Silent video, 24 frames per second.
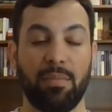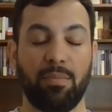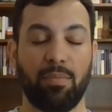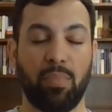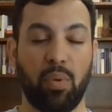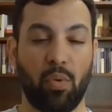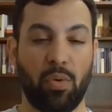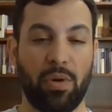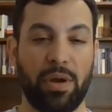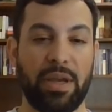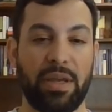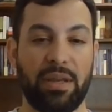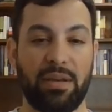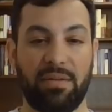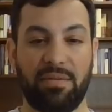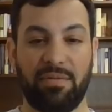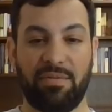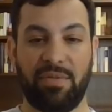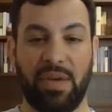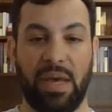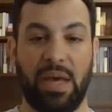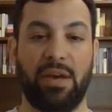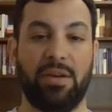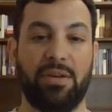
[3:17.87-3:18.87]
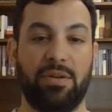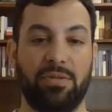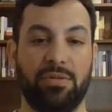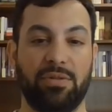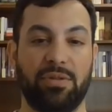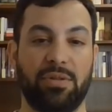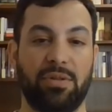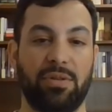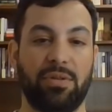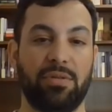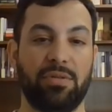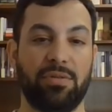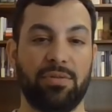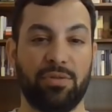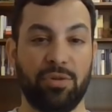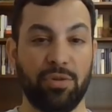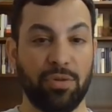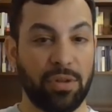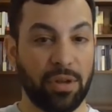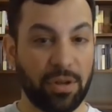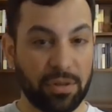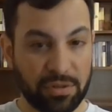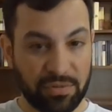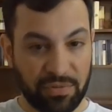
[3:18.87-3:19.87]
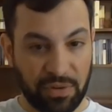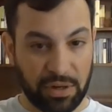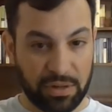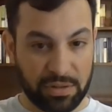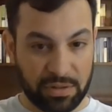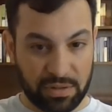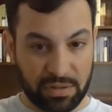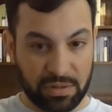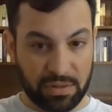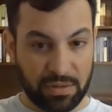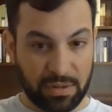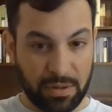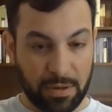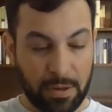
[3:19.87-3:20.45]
point values. Do those first.